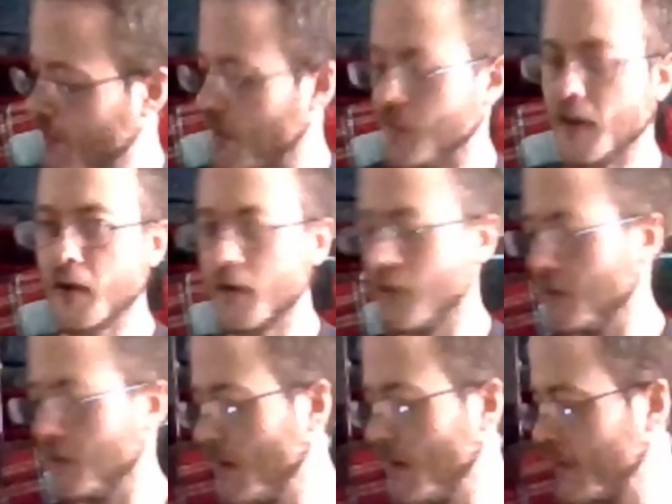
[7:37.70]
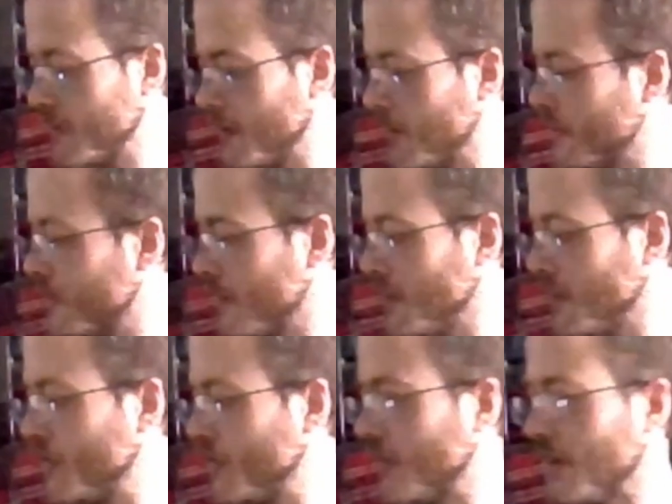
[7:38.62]
and they are not
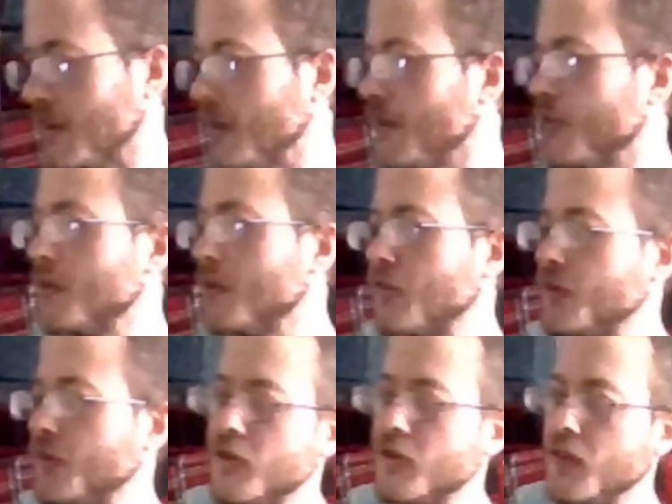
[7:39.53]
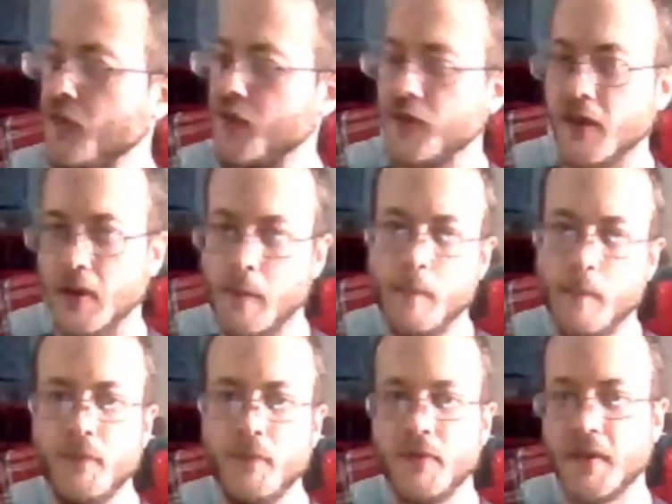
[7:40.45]
easy. They're easier than some,
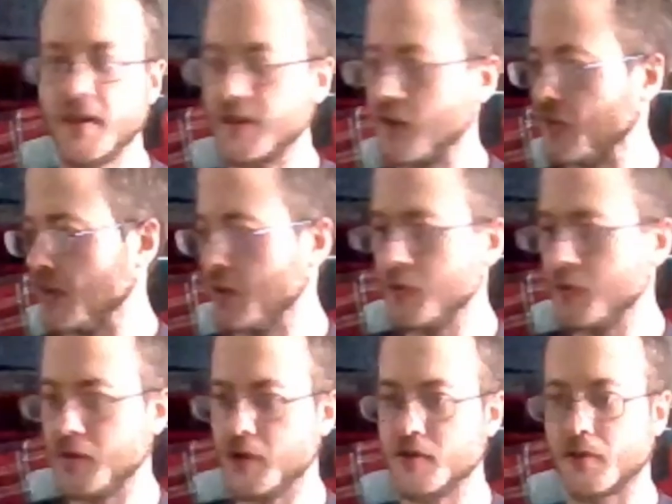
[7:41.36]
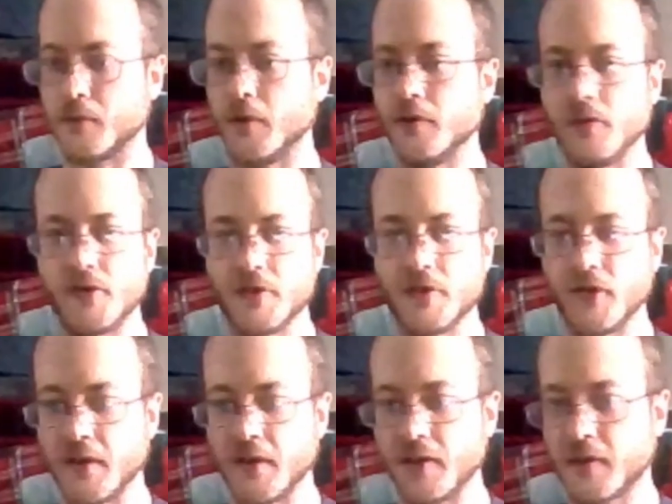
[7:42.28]
because I know dungeon crawlers just
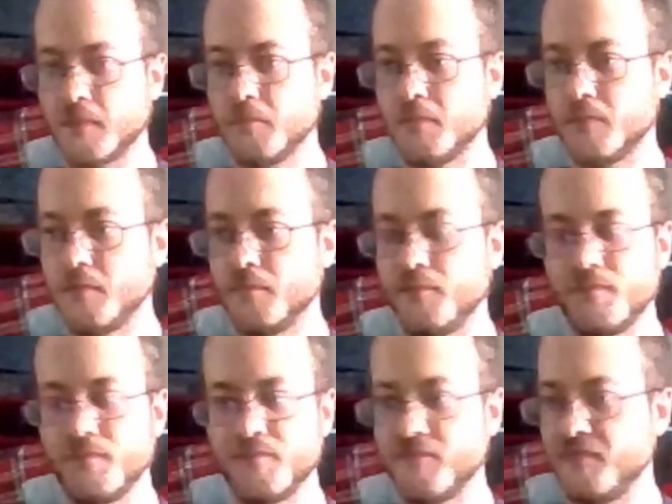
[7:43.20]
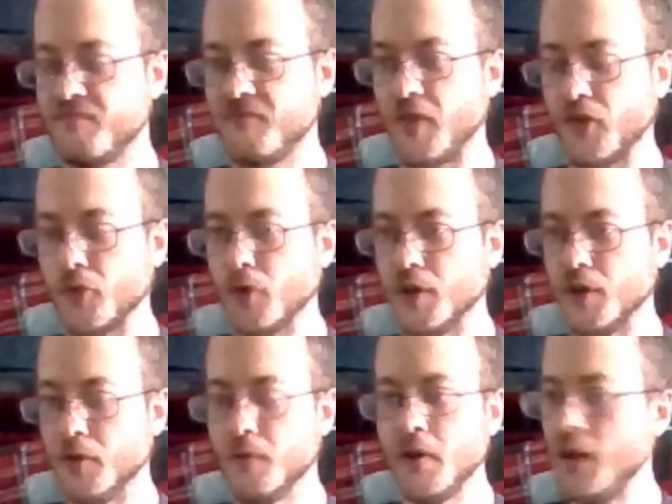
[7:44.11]
like to destroy
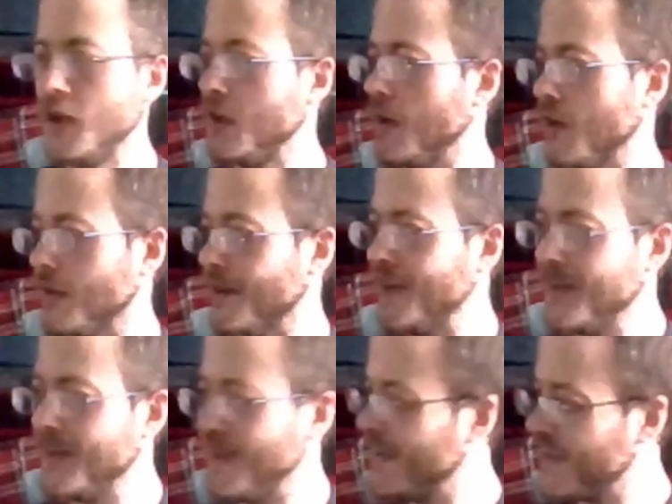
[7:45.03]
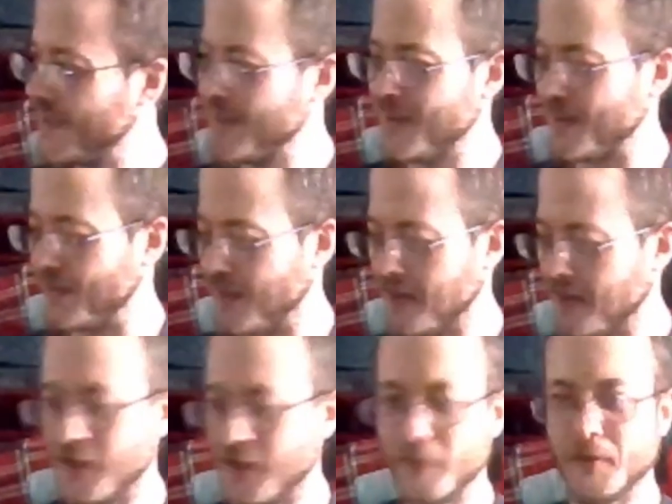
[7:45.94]
you. They are
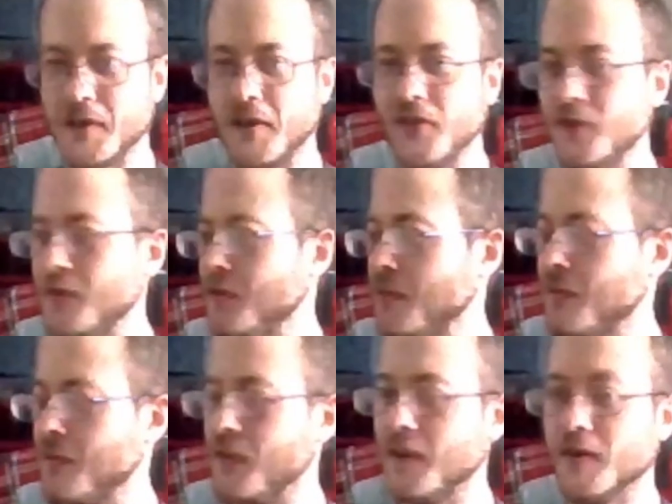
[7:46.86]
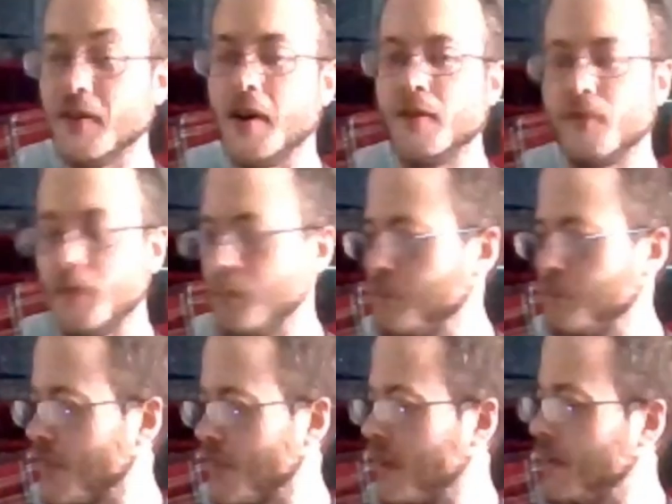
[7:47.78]
definitely easier than a lot of them,
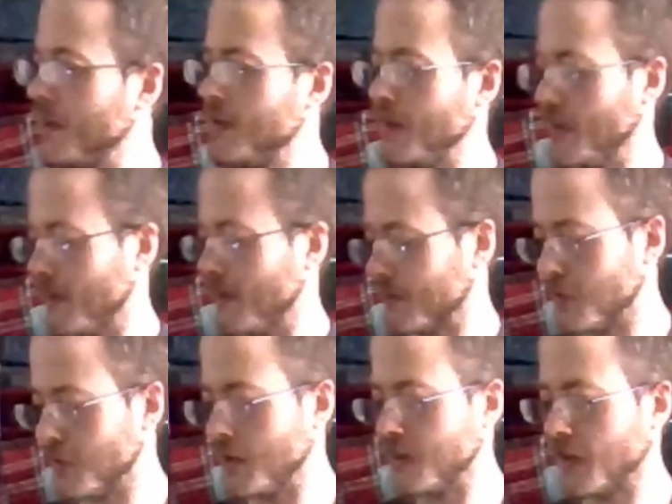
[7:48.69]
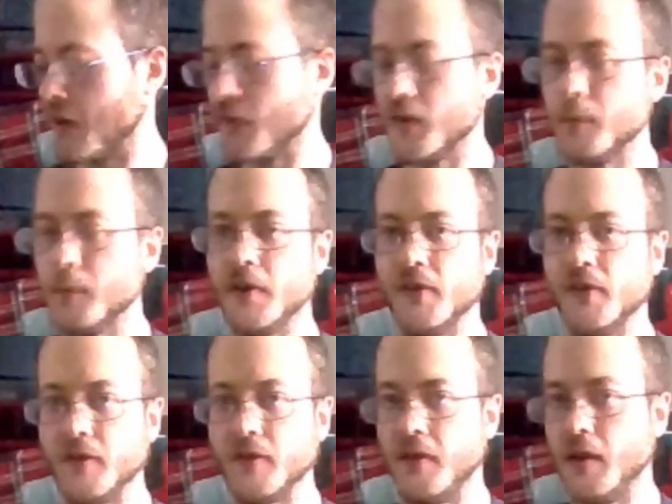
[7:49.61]
and grinding on them is
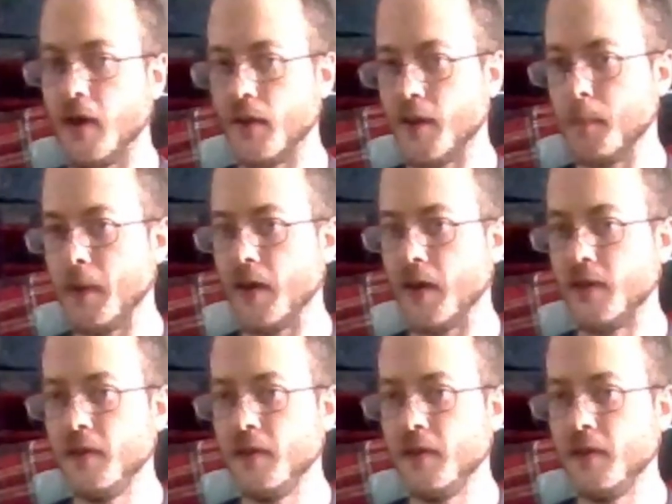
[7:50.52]
not that bad